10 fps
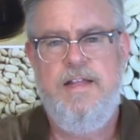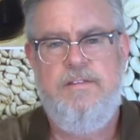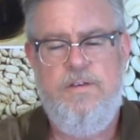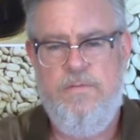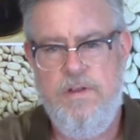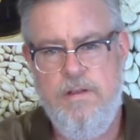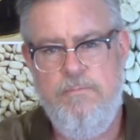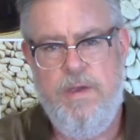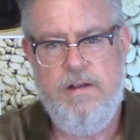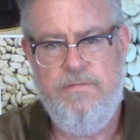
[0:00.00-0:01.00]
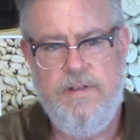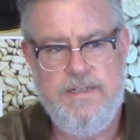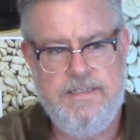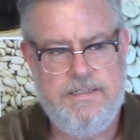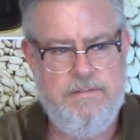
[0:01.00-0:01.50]
different
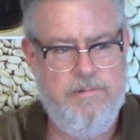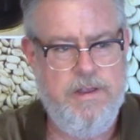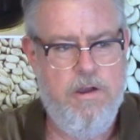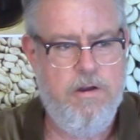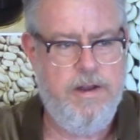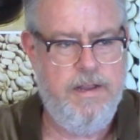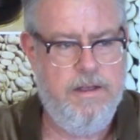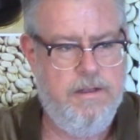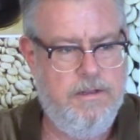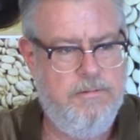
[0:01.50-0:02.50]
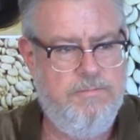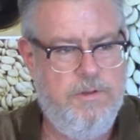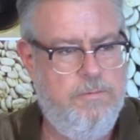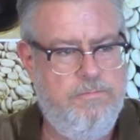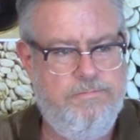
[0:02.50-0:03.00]
benefits regarding uh, the